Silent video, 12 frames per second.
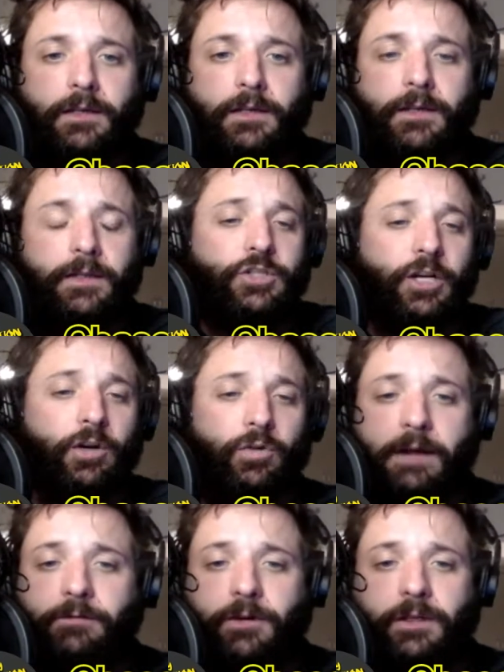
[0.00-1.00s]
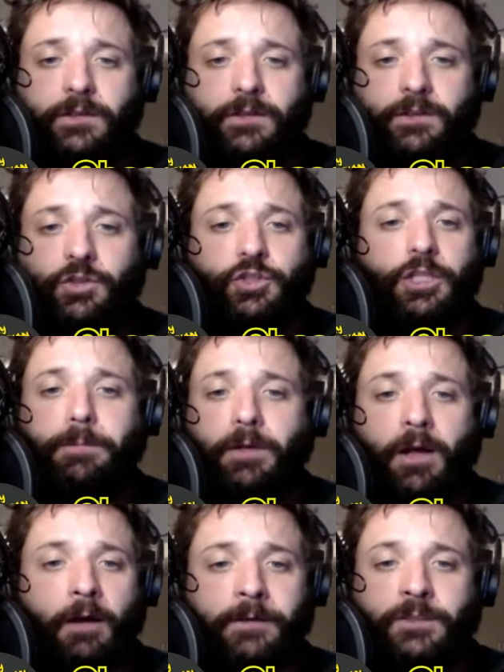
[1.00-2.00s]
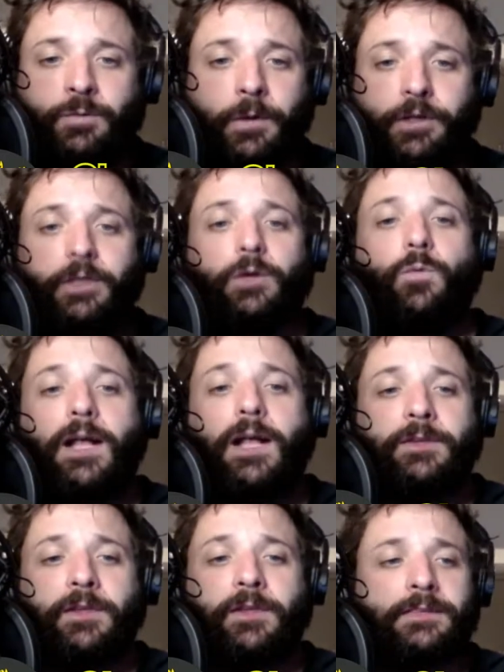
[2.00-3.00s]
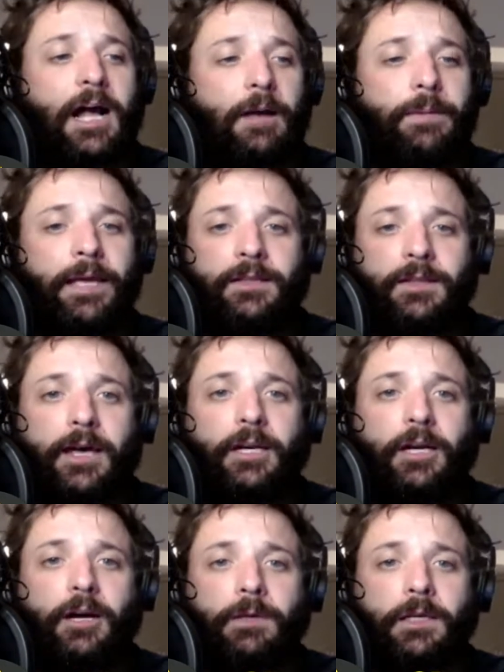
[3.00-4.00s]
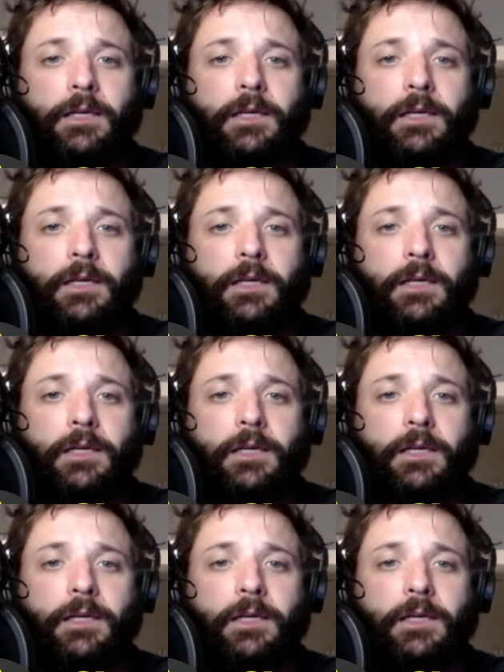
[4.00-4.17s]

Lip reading: I think the Gerald Everett is cheap enough as where you can get away with a top end lineup.